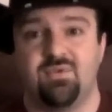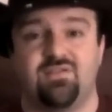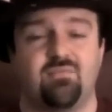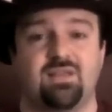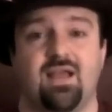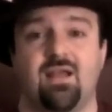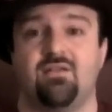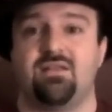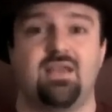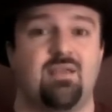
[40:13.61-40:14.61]
because I'm
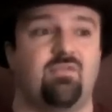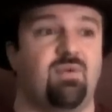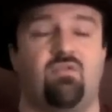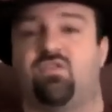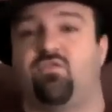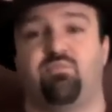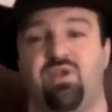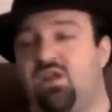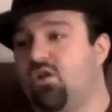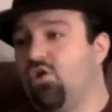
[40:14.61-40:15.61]
tired of games about this
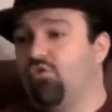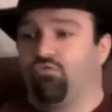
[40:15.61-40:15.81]
big